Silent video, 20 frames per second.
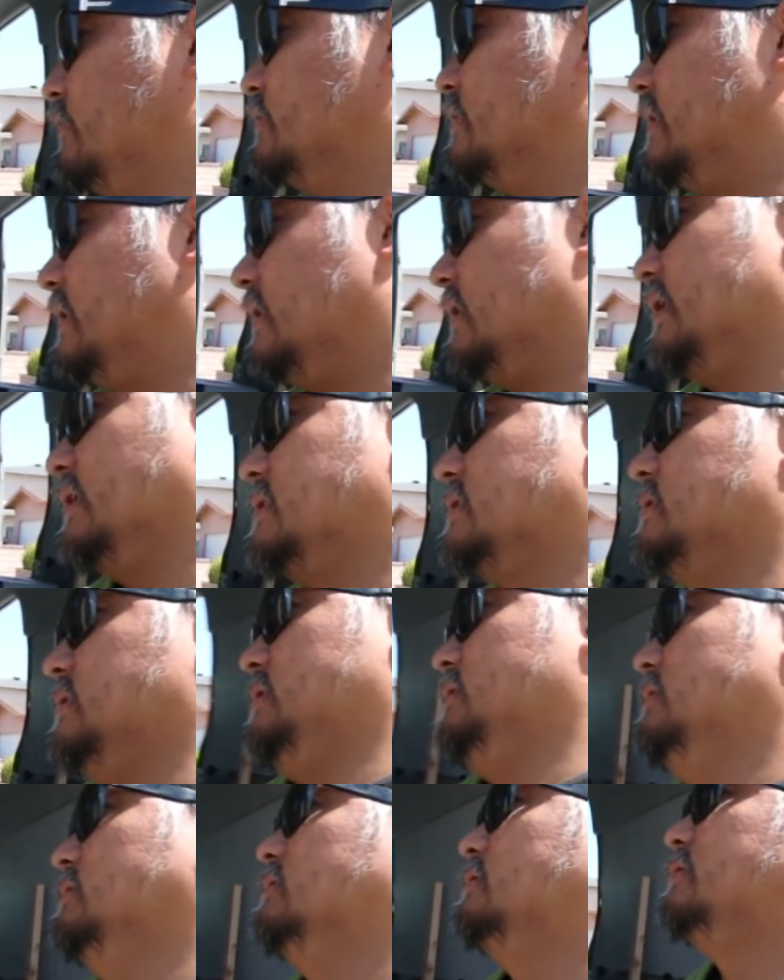there's any like
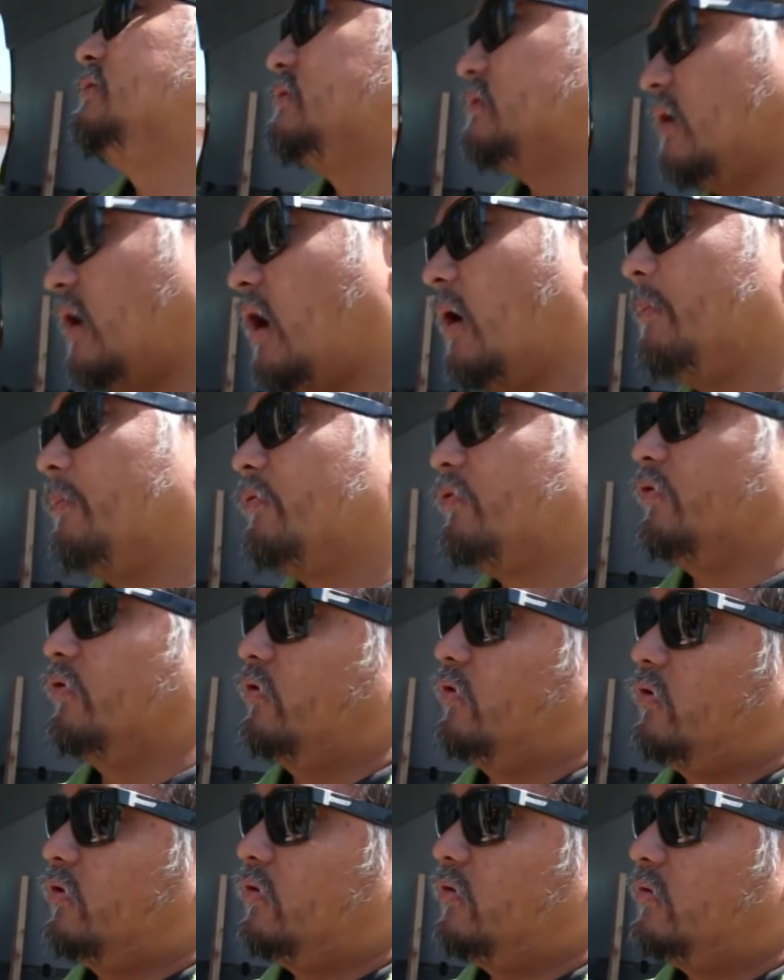sudden stops
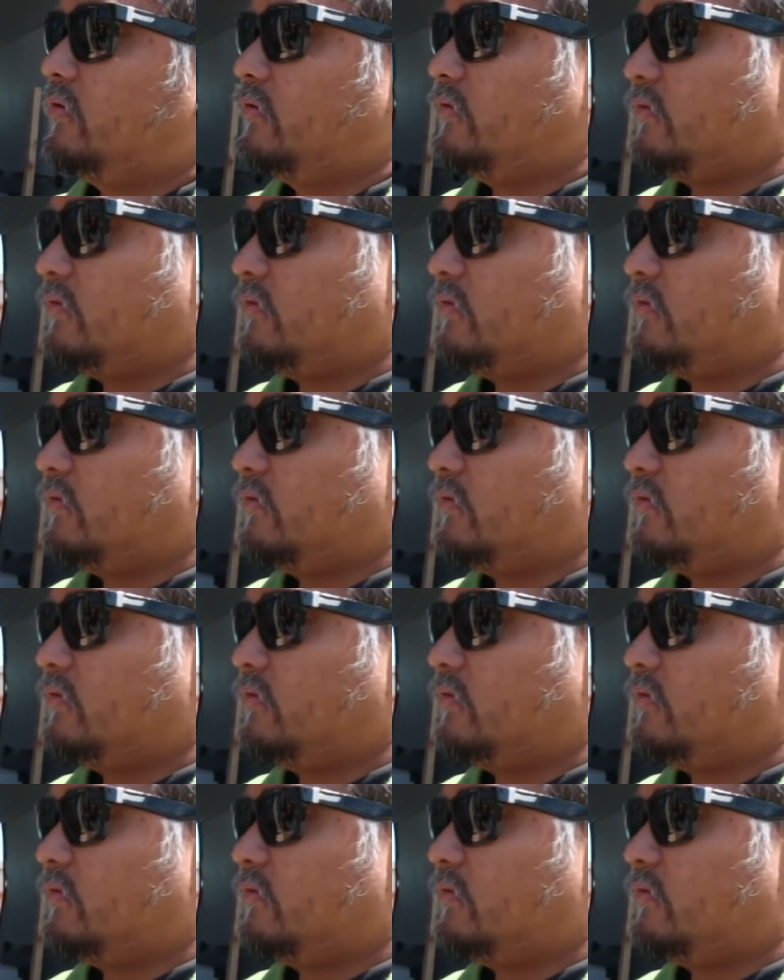or